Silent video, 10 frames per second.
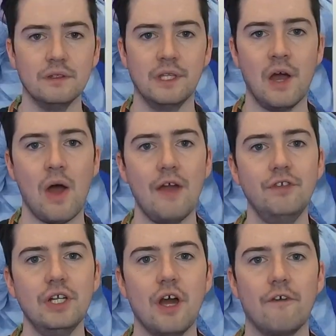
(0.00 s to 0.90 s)
Now, I've
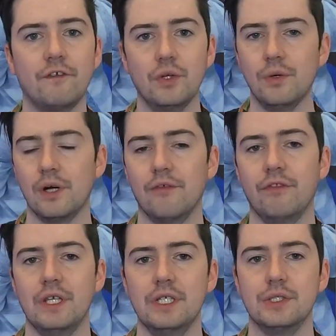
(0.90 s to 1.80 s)
done a few of
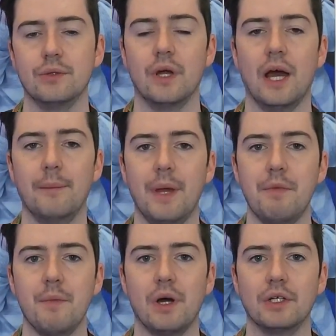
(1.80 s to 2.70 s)
these baby
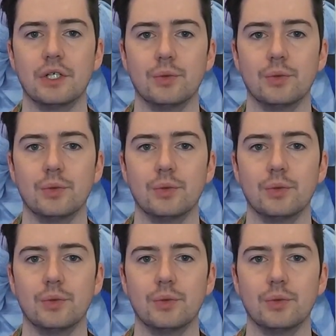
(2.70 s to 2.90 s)
monitor